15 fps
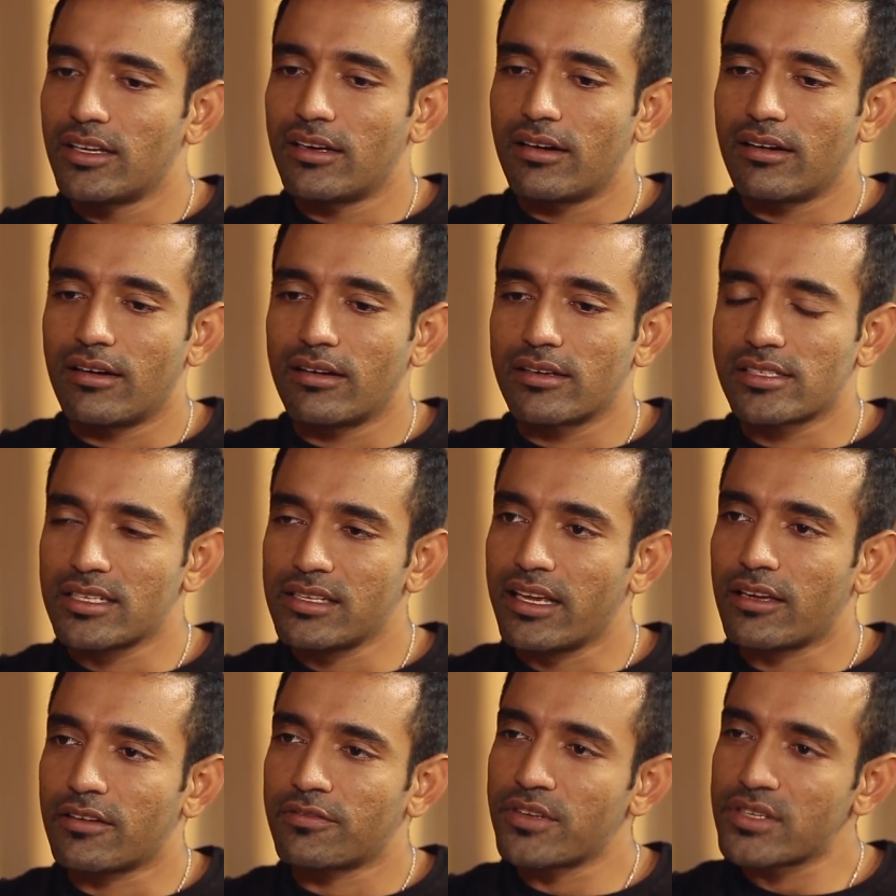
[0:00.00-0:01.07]
Uh, she's
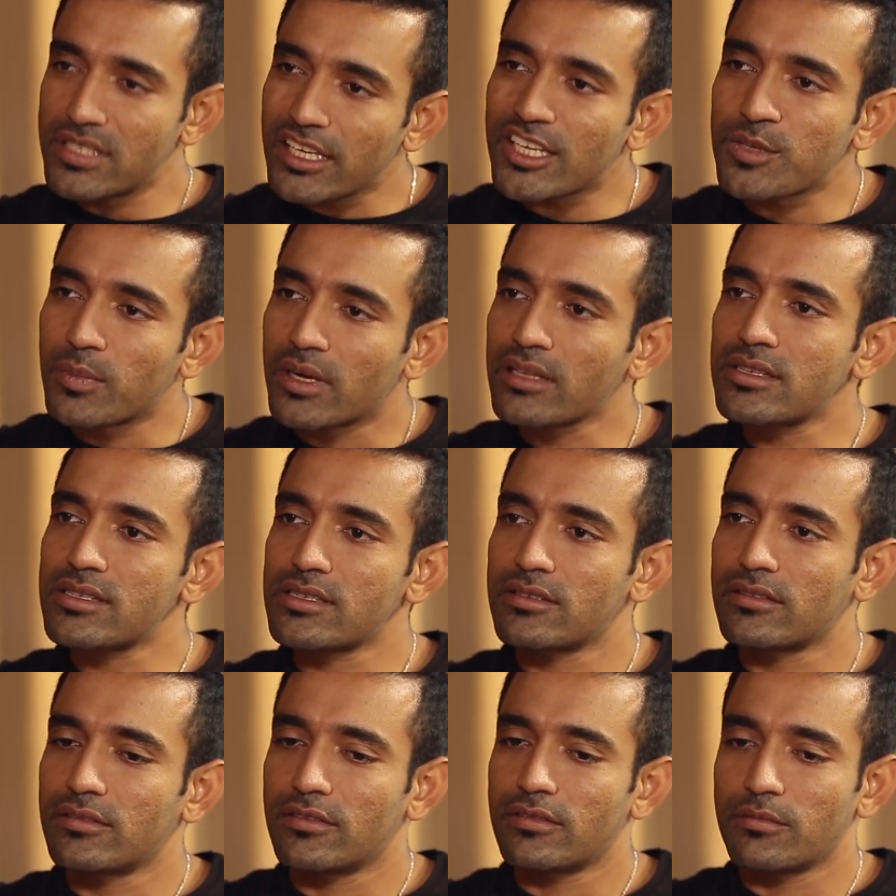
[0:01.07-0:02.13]
like, for six
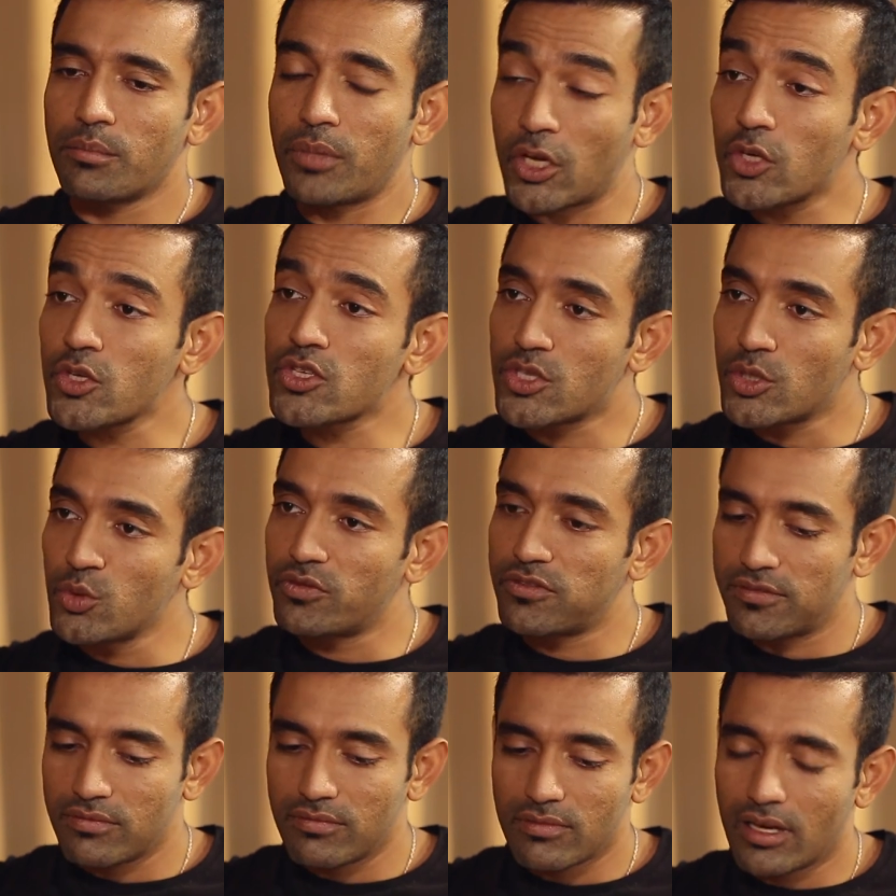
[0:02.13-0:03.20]
months, because
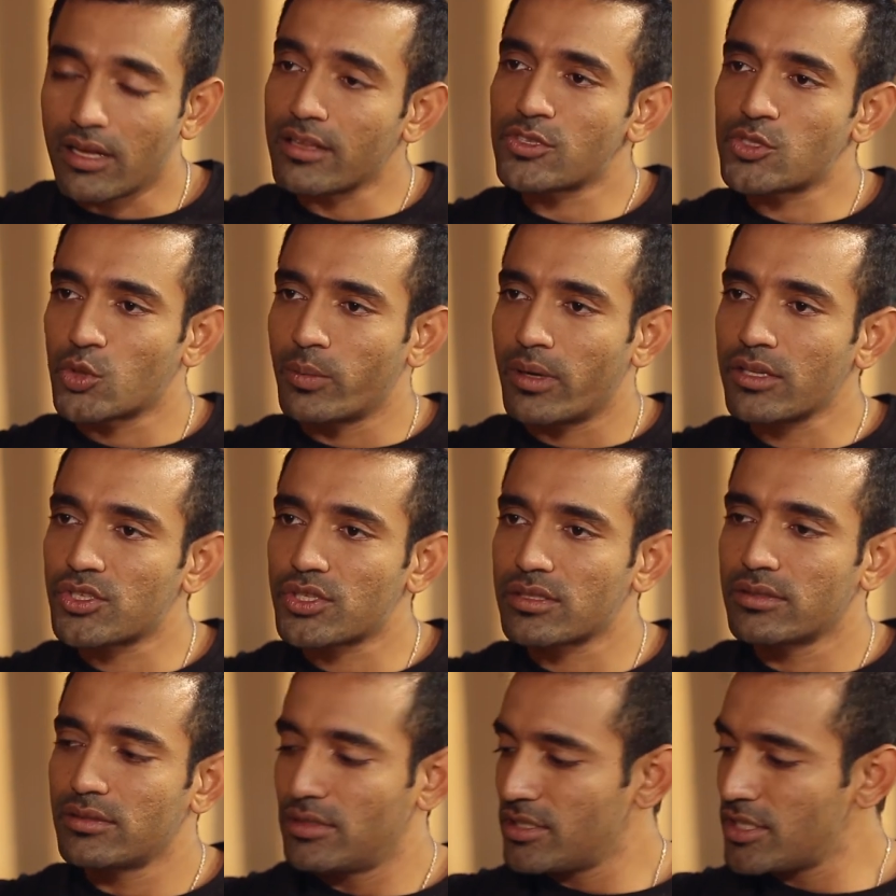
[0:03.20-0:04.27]
you've done so
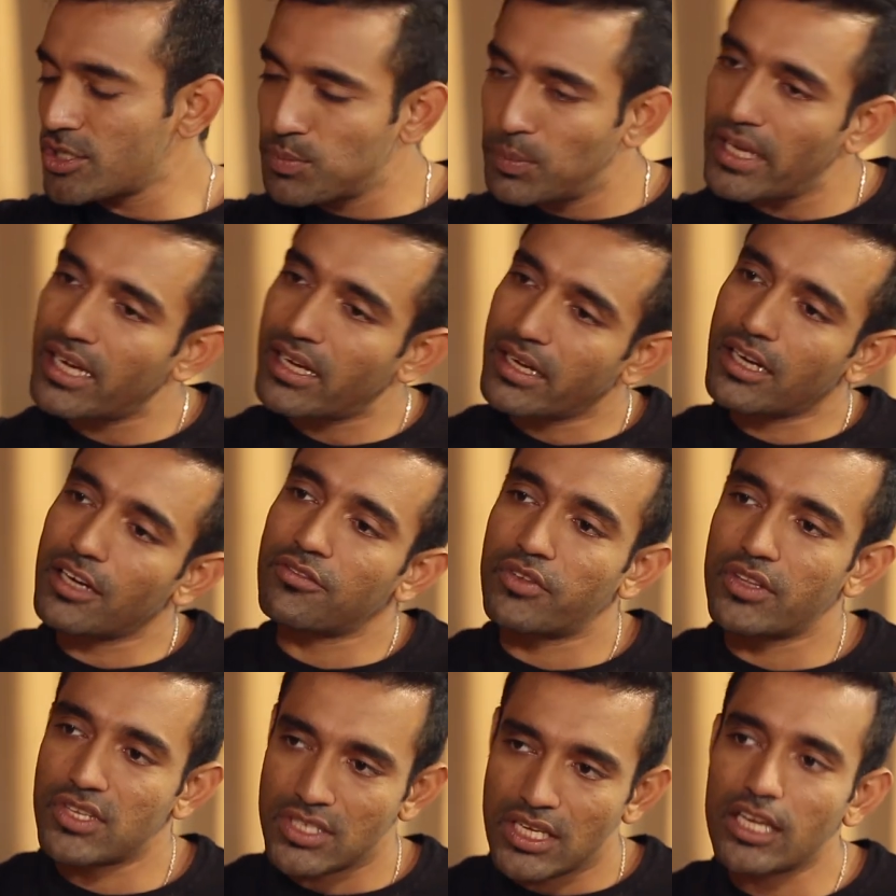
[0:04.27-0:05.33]
much, just play cricket
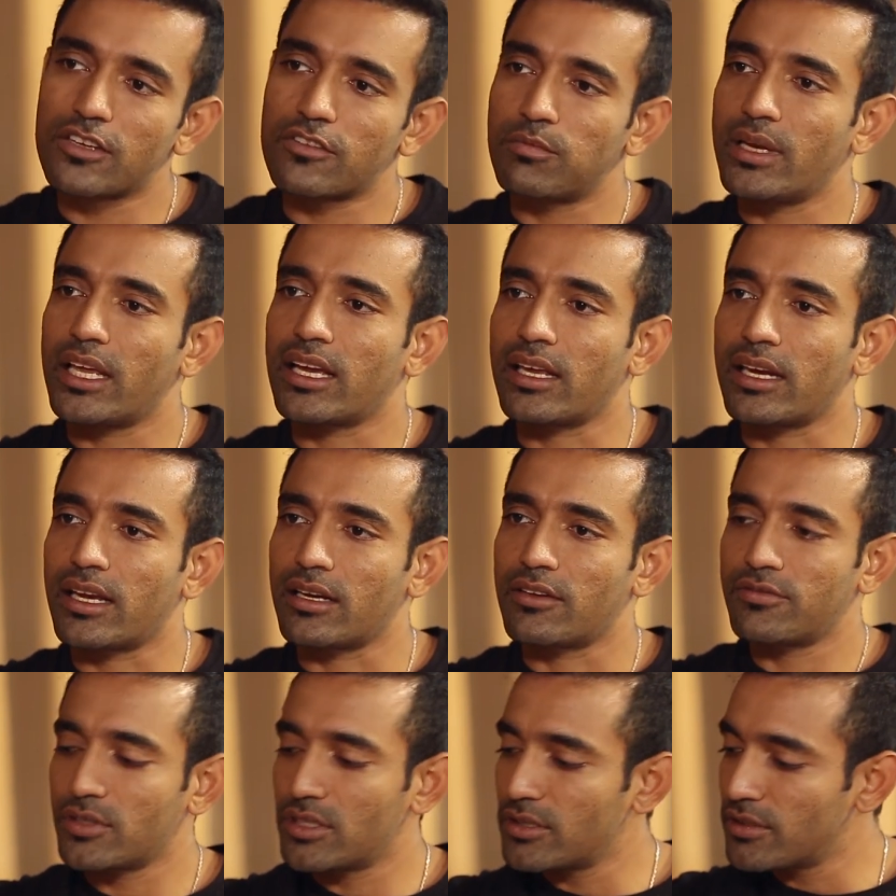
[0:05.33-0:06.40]
for the sake of playing
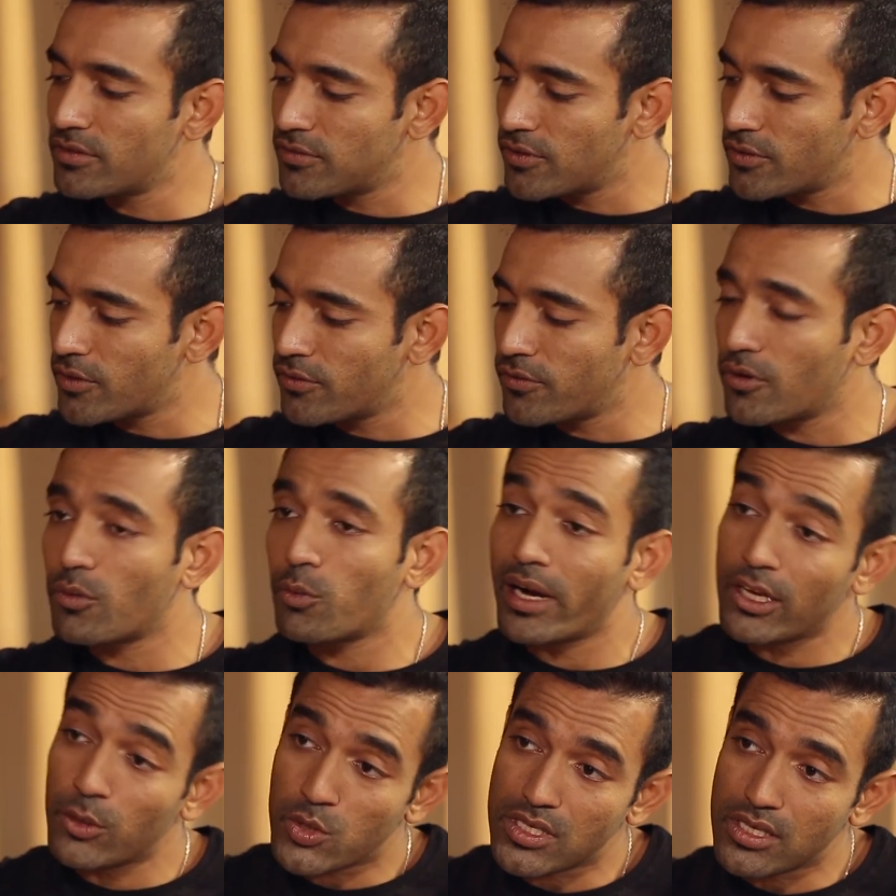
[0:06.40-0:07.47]
cricket, for, the, for, for
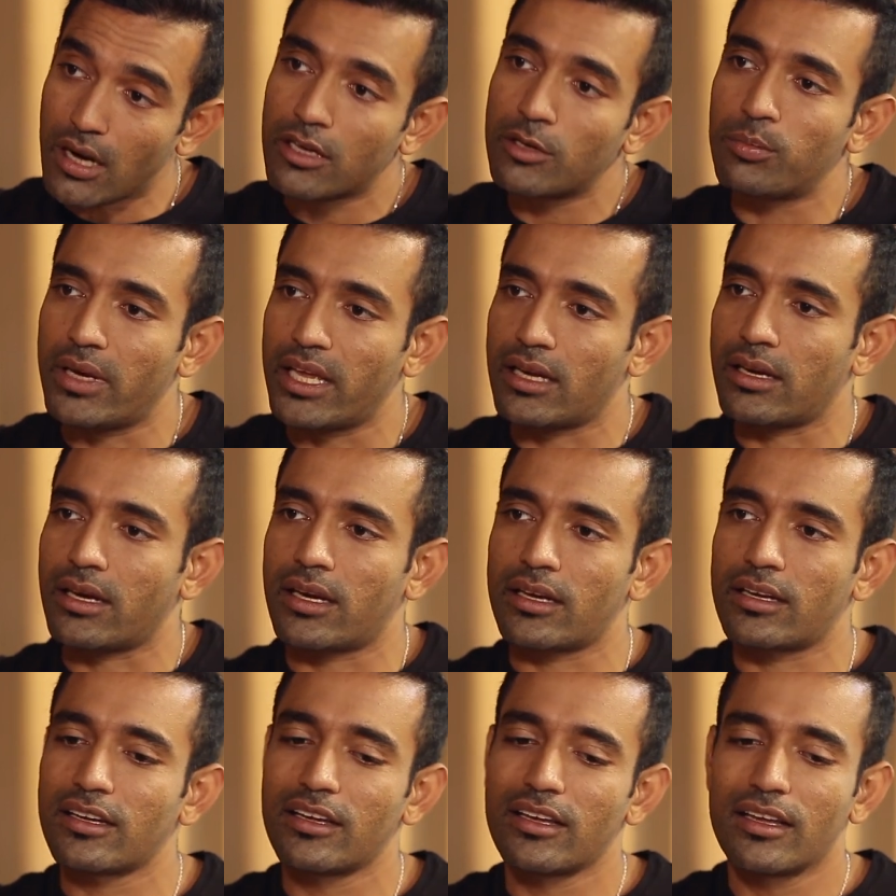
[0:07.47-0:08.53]
why you started playing
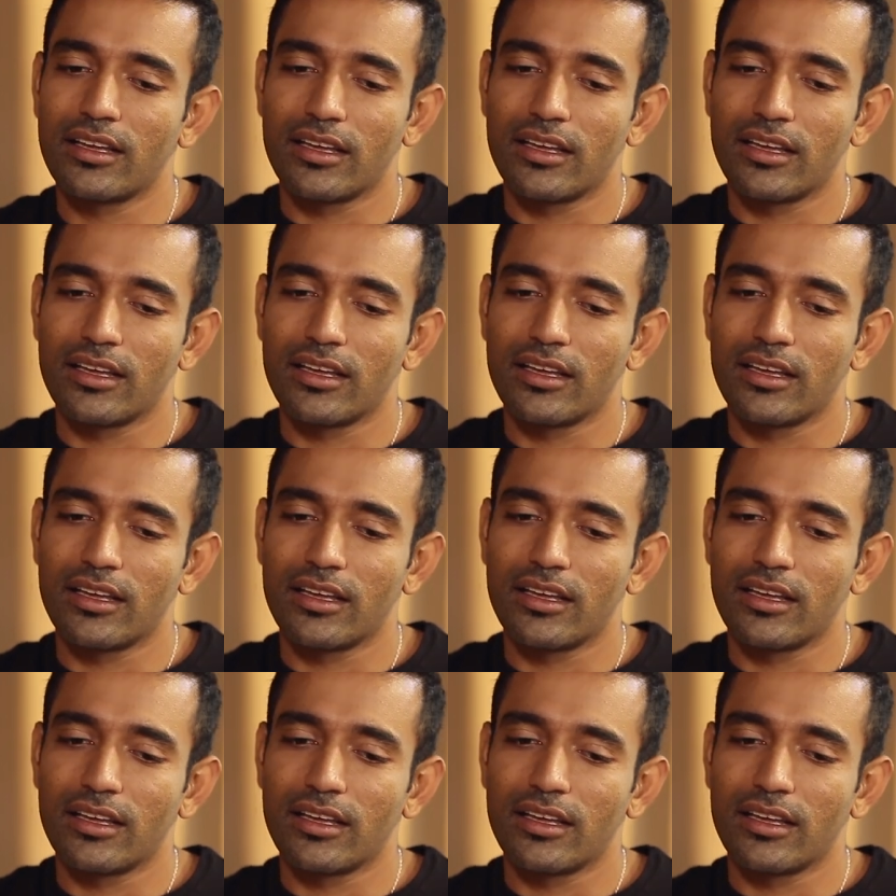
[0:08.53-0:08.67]
cricket.